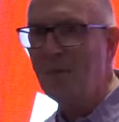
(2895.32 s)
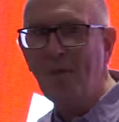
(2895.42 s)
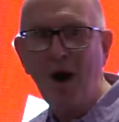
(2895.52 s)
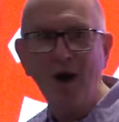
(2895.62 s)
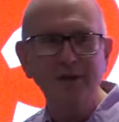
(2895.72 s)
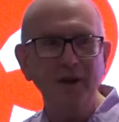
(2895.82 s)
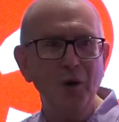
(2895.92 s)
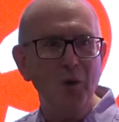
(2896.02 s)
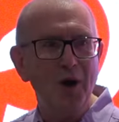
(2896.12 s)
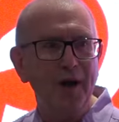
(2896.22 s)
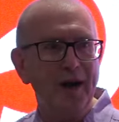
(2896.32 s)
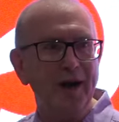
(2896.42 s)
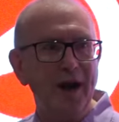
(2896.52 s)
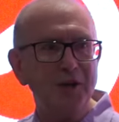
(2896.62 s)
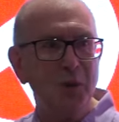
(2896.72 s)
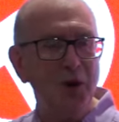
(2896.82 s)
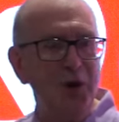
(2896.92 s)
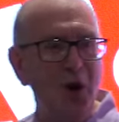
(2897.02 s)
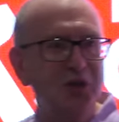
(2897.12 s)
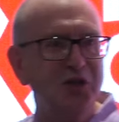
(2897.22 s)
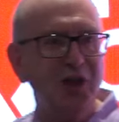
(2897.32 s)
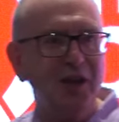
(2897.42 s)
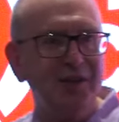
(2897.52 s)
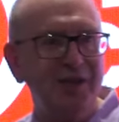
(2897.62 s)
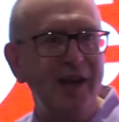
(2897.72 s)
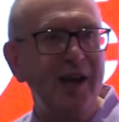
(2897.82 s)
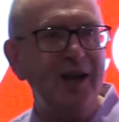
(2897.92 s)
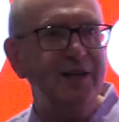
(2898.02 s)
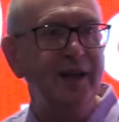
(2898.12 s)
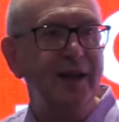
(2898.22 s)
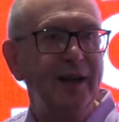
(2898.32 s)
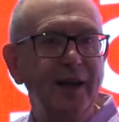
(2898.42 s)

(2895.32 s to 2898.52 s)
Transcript: the party, the working class will not succeed.